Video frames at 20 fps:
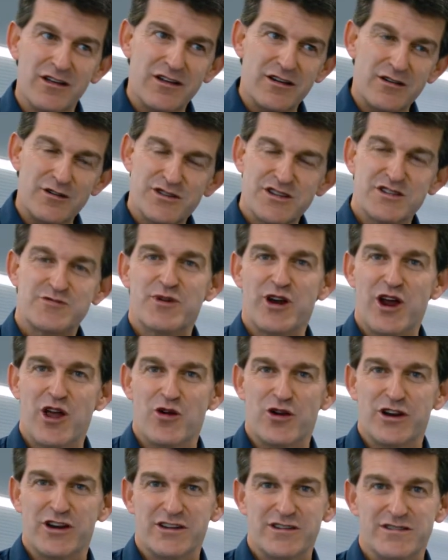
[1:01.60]
research
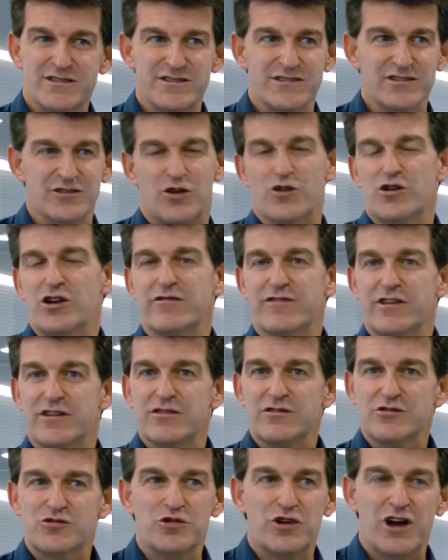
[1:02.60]
priorities, or
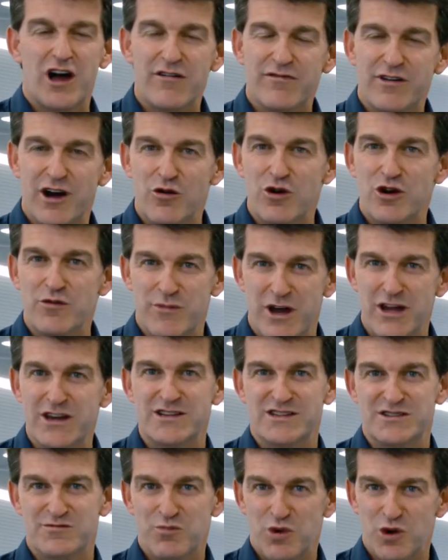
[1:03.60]
even to have our
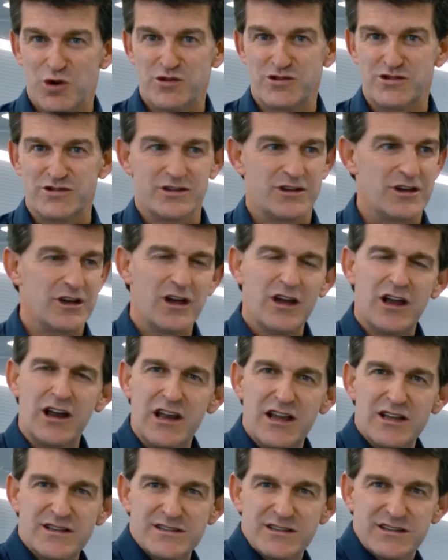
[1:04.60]
managing boards.
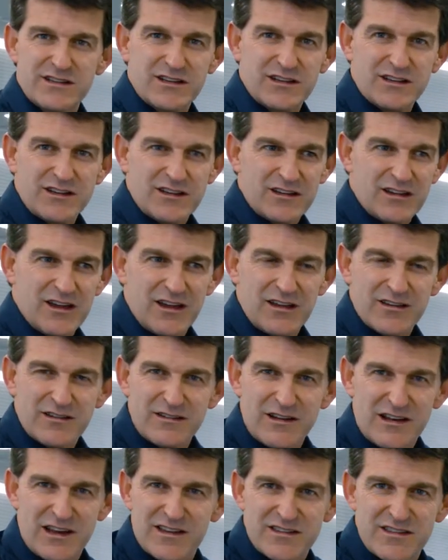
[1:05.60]
Let's
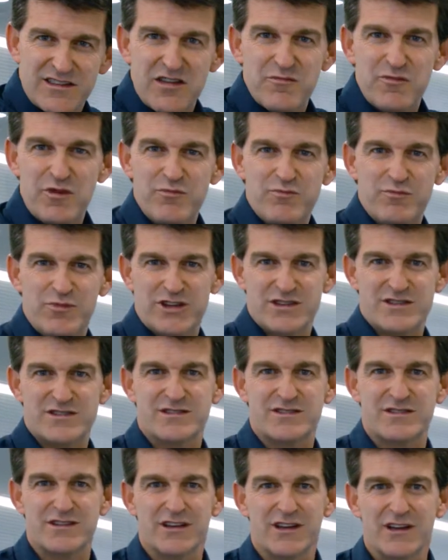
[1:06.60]
let them in
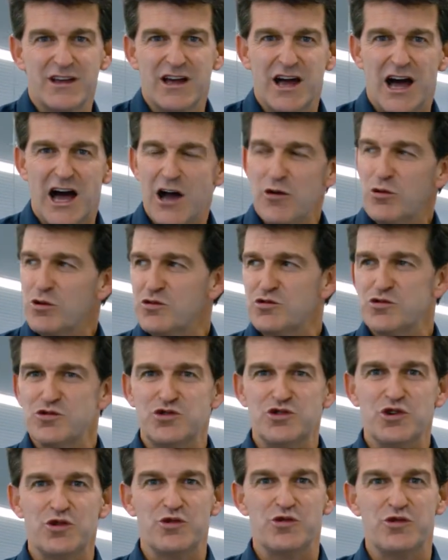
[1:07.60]
peace. I want to
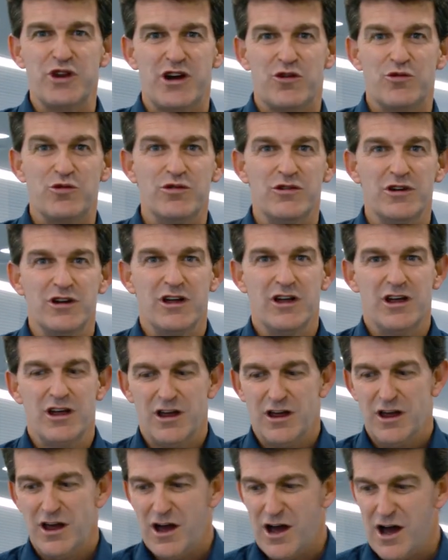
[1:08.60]
show you now
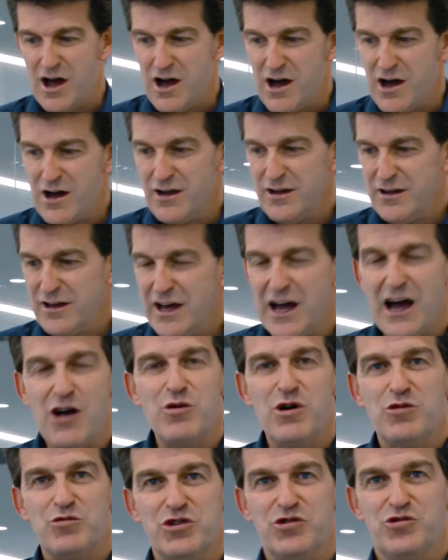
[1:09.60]
how
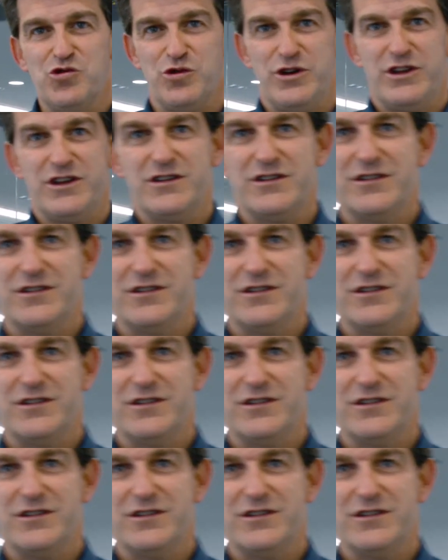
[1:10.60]
are we doing